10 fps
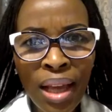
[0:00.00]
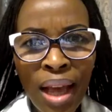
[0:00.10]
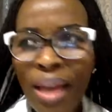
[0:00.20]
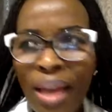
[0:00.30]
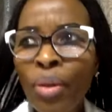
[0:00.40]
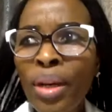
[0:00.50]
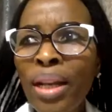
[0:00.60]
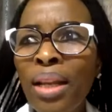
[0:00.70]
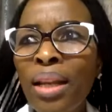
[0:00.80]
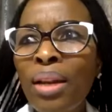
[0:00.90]
I had
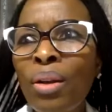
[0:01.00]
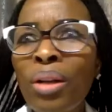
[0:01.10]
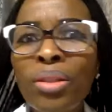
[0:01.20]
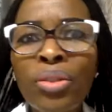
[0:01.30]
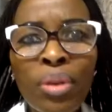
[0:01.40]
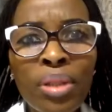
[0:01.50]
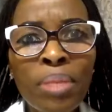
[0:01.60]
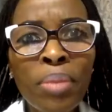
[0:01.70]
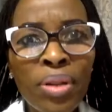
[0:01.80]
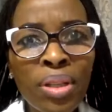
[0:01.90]
already launched Roxy
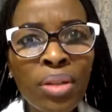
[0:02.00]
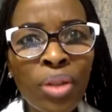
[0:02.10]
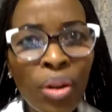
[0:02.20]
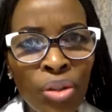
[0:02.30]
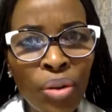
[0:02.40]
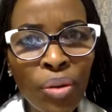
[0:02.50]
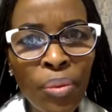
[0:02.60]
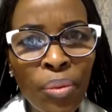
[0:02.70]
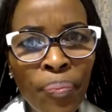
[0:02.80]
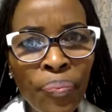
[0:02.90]
Marosa Talk Show.
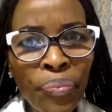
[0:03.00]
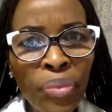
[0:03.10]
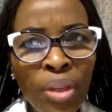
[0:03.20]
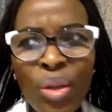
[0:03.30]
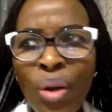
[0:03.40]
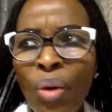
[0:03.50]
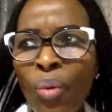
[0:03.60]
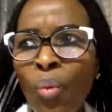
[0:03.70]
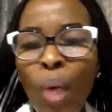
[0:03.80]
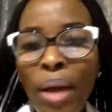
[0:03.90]

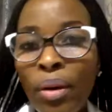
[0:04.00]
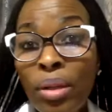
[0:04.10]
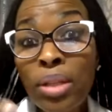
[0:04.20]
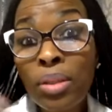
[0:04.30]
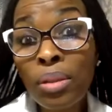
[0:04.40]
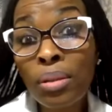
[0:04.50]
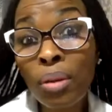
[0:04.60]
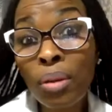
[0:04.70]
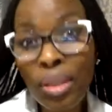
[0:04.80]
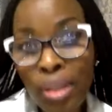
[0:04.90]
So why not just
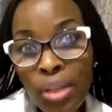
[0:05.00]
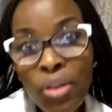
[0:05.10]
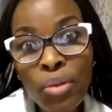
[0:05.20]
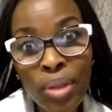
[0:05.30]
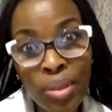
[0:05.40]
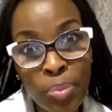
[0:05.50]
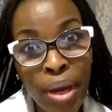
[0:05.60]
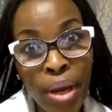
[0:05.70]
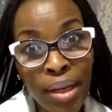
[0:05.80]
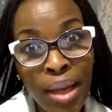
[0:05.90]
continue this
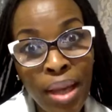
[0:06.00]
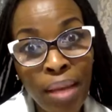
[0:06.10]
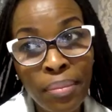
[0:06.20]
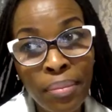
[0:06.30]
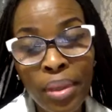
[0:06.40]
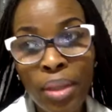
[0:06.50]
brand name?